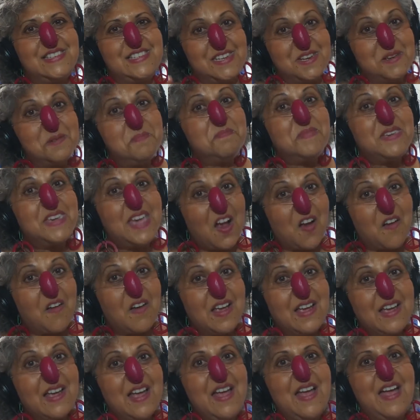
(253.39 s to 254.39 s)
Jim
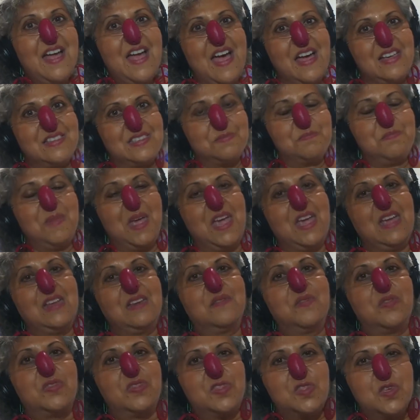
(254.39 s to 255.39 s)
Carrey has
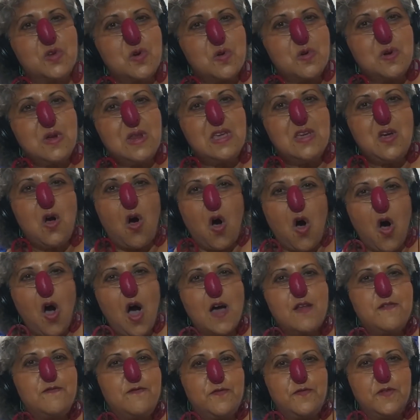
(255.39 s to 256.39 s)
made 30
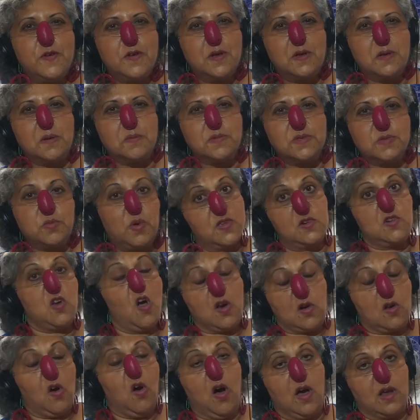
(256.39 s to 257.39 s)
odd films. Well, they're
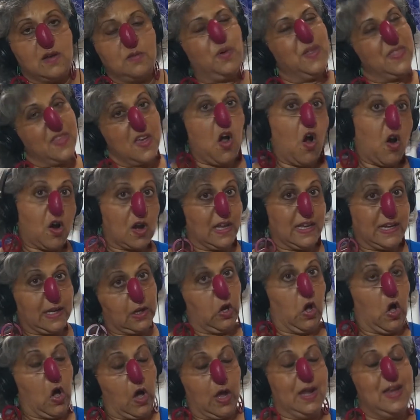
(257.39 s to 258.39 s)
not odd. Well, they are a
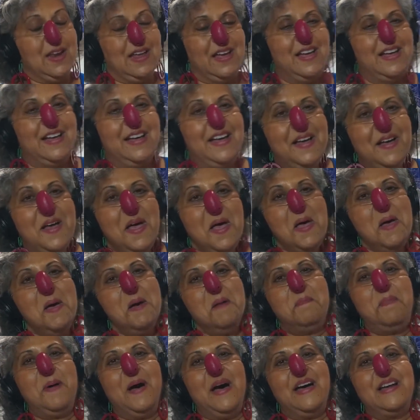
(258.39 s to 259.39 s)
little odd,
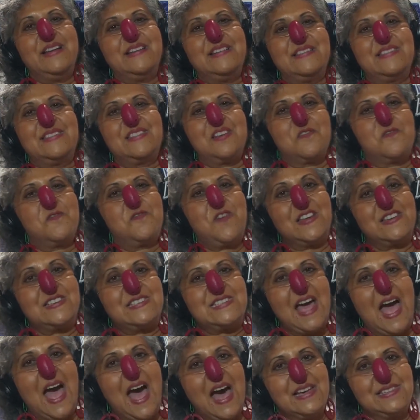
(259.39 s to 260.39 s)
but they're
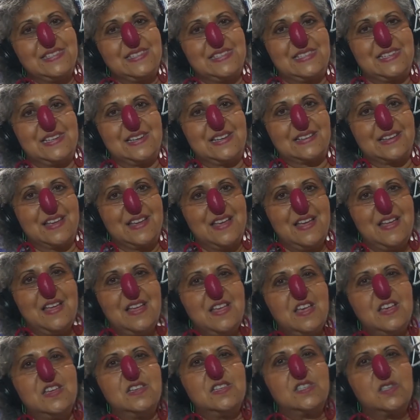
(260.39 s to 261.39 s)
fantastic.
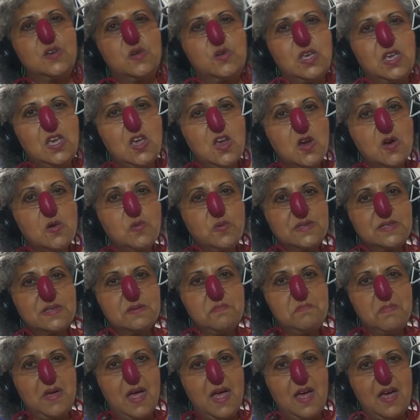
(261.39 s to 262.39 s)
So here was
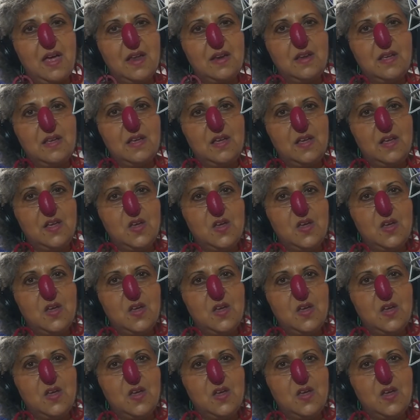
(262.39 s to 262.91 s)
a man